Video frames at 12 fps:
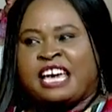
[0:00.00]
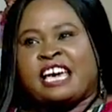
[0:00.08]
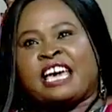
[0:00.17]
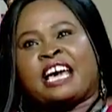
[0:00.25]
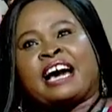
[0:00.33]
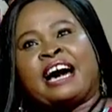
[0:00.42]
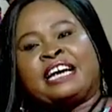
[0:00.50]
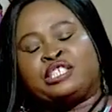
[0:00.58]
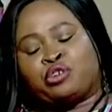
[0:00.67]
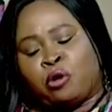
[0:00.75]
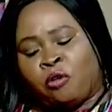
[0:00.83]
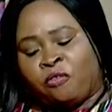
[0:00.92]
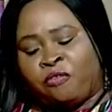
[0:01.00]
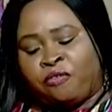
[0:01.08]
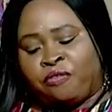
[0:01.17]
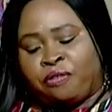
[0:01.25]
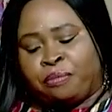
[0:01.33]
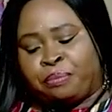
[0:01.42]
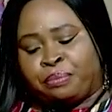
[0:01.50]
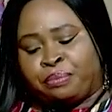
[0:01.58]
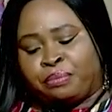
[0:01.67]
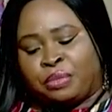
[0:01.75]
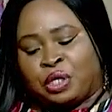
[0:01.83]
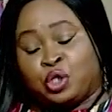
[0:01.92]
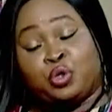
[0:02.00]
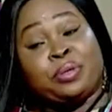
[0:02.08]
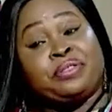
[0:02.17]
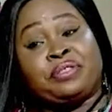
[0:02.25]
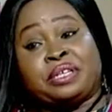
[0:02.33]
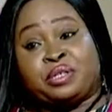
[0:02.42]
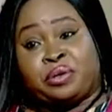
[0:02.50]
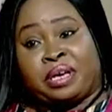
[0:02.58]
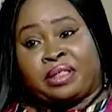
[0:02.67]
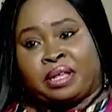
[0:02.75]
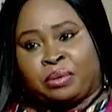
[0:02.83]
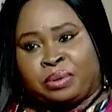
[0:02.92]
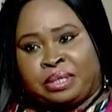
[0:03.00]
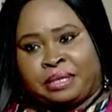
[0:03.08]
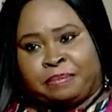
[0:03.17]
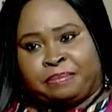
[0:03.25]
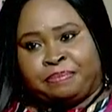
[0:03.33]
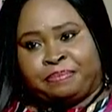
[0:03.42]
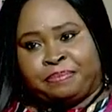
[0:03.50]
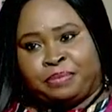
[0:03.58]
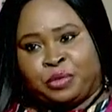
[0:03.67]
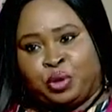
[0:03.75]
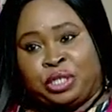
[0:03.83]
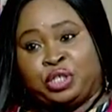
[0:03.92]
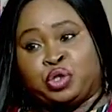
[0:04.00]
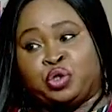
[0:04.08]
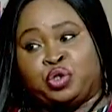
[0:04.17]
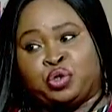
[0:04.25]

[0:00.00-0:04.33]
a kind of doing things together with them. You need to